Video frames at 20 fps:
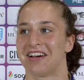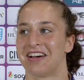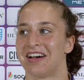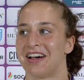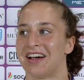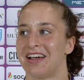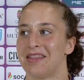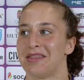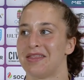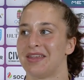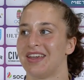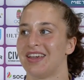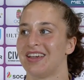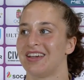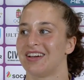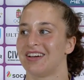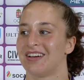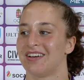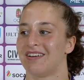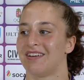I
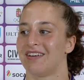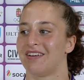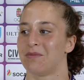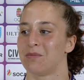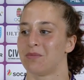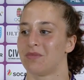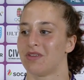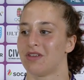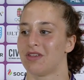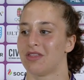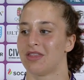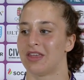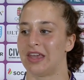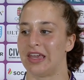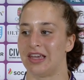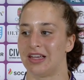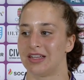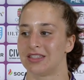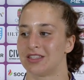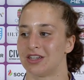think uh,
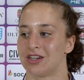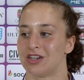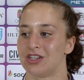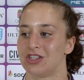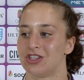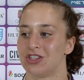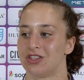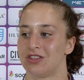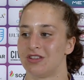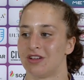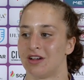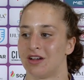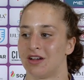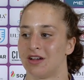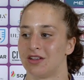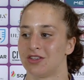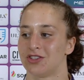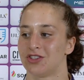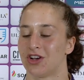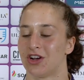things are
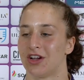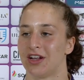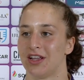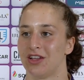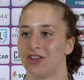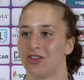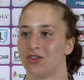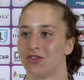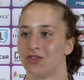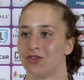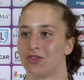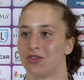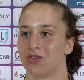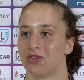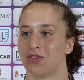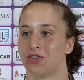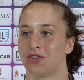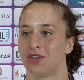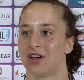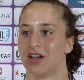uh, starting
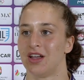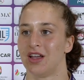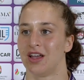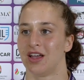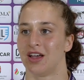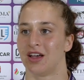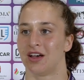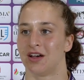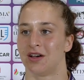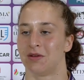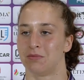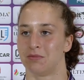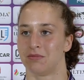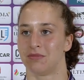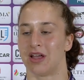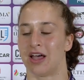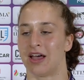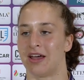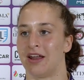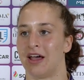to um,
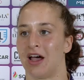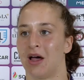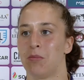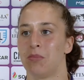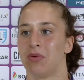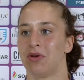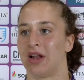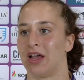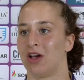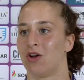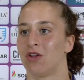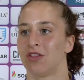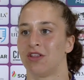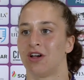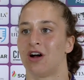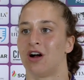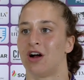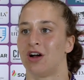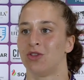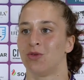add up, like all the
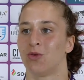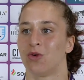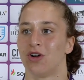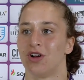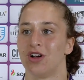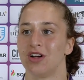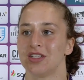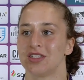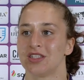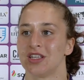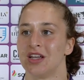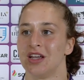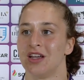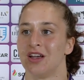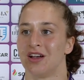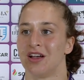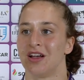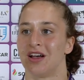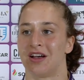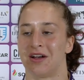hard works.
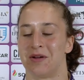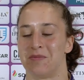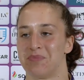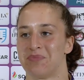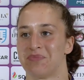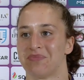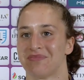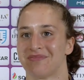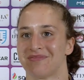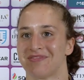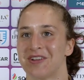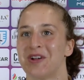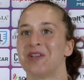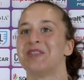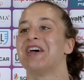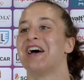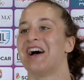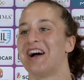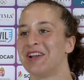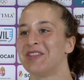Um, all
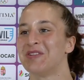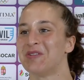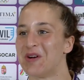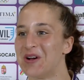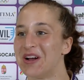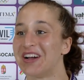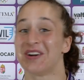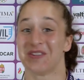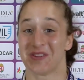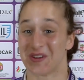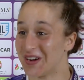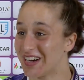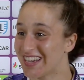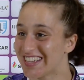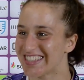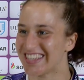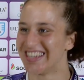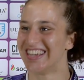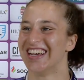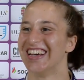the hard work
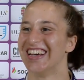works.